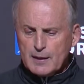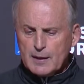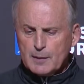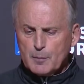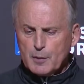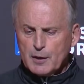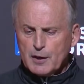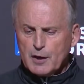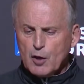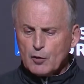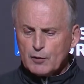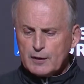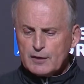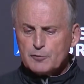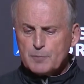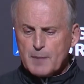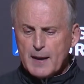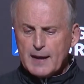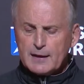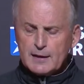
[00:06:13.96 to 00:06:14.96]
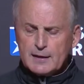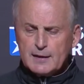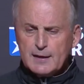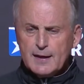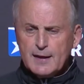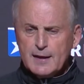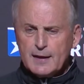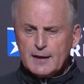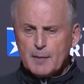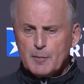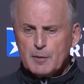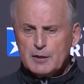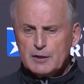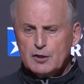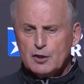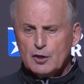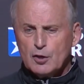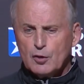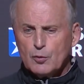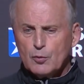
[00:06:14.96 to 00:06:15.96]
but it all gets back again i mean
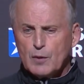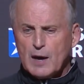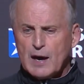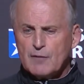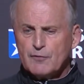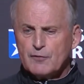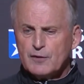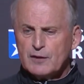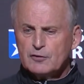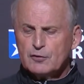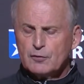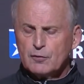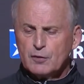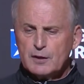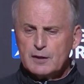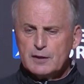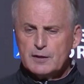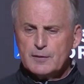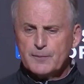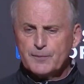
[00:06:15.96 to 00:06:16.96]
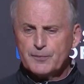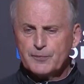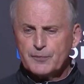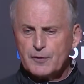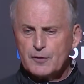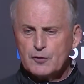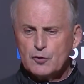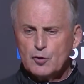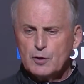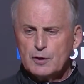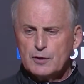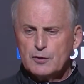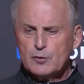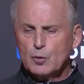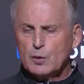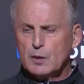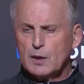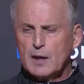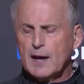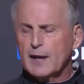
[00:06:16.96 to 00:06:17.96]
you know offensively you can
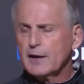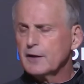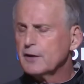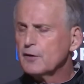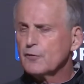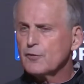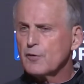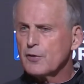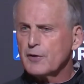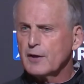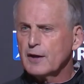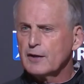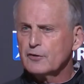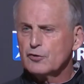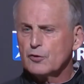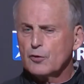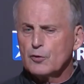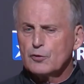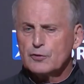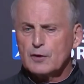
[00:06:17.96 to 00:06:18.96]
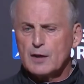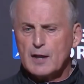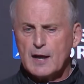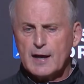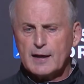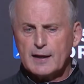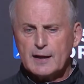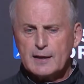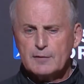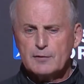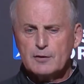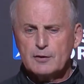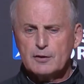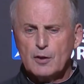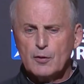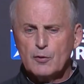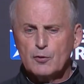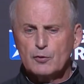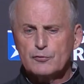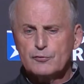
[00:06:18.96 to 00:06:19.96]
do a lot of different things there's a lot of you
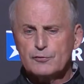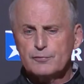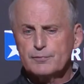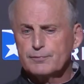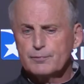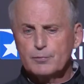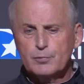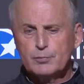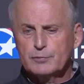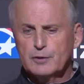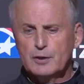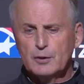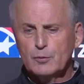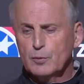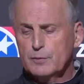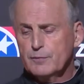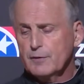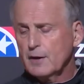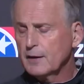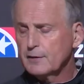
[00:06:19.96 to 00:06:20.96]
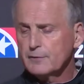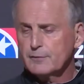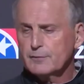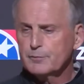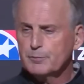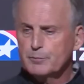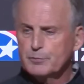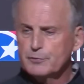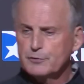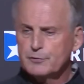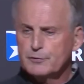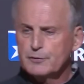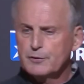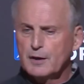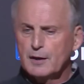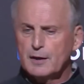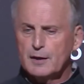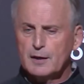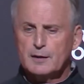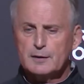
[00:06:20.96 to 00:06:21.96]
know there's you know we've got
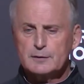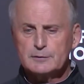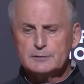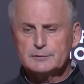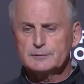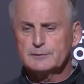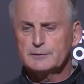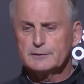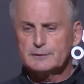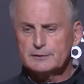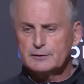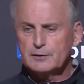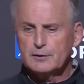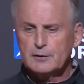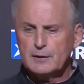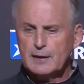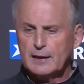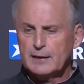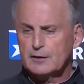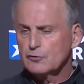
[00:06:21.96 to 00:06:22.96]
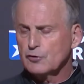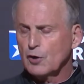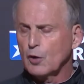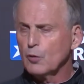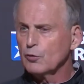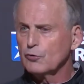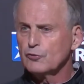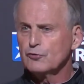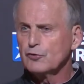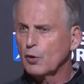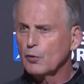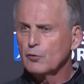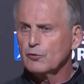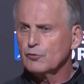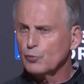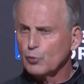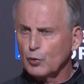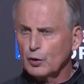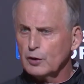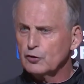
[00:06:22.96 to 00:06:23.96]
uh, like Jonas,
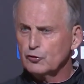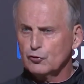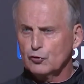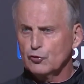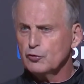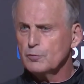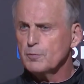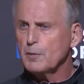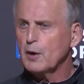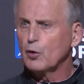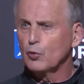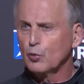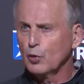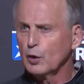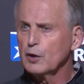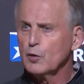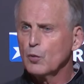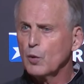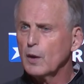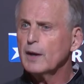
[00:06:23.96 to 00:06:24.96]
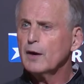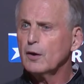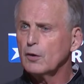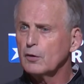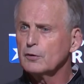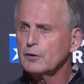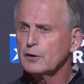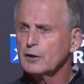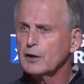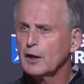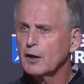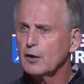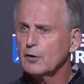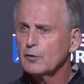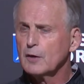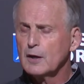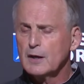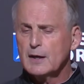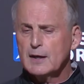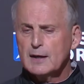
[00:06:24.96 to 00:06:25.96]
Jonas really shoots the ball really well. You know,
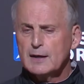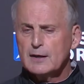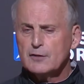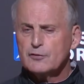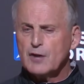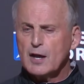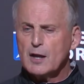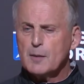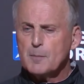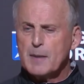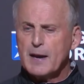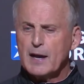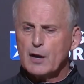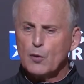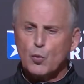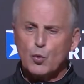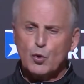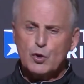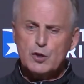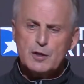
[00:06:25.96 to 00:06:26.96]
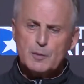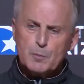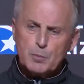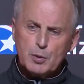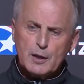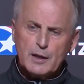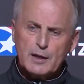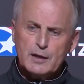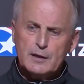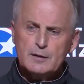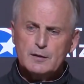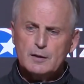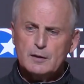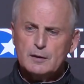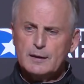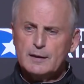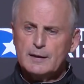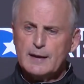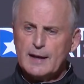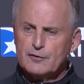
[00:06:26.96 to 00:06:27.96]
it's not a matter where you can play
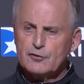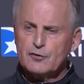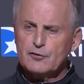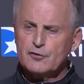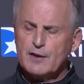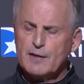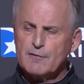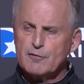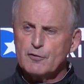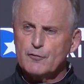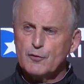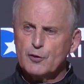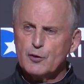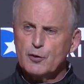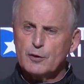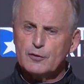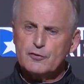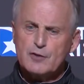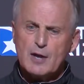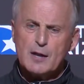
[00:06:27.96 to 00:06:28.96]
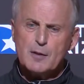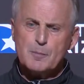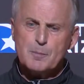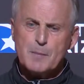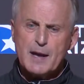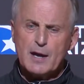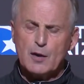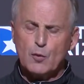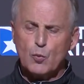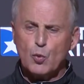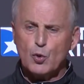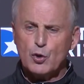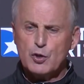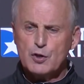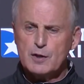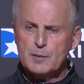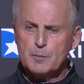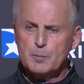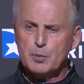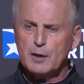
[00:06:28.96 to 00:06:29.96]
as a seven footer. It's not a matter where
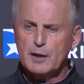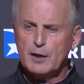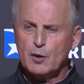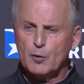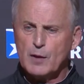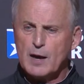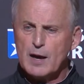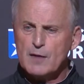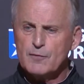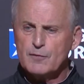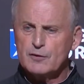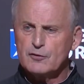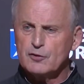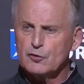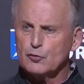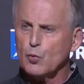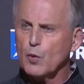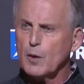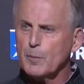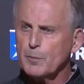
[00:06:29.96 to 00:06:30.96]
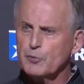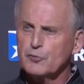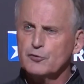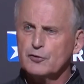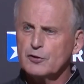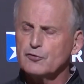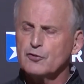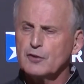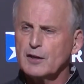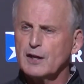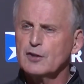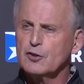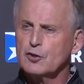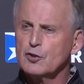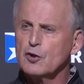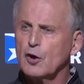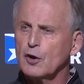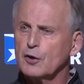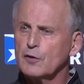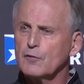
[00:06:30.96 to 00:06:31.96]
you can play on offense. It's what position can you
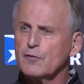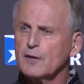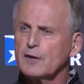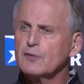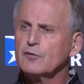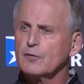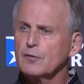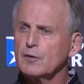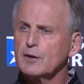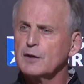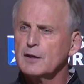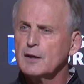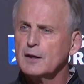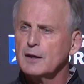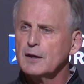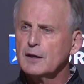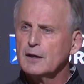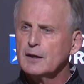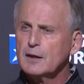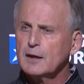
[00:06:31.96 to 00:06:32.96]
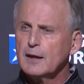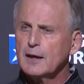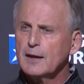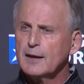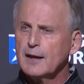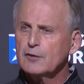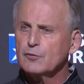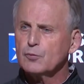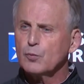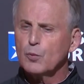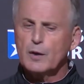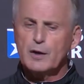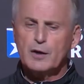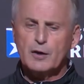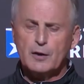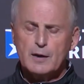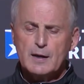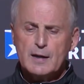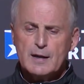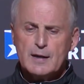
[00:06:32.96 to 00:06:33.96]
guard defensively and that's
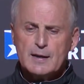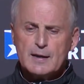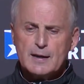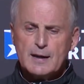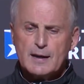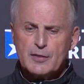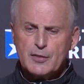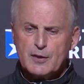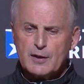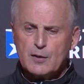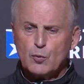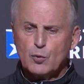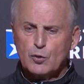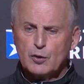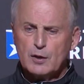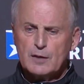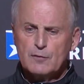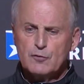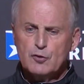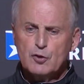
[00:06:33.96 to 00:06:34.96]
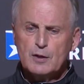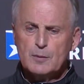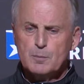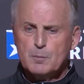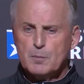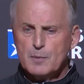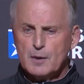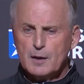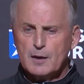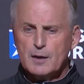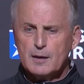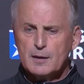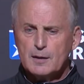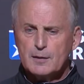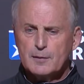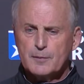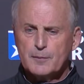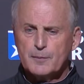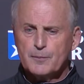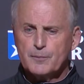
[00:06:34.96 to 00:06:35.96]
where I think where if you can uh,
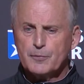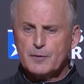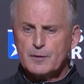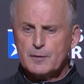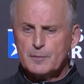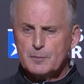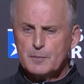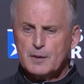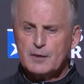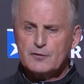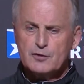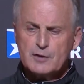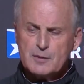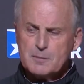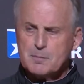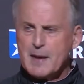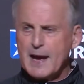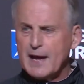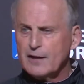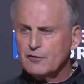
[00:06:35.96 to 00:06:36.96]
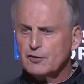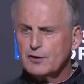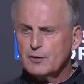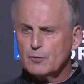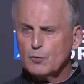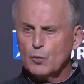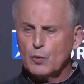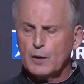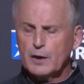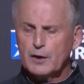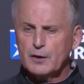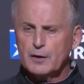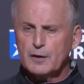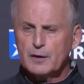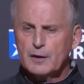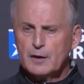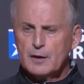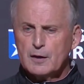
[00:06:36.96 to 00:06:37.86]
mix it and match it where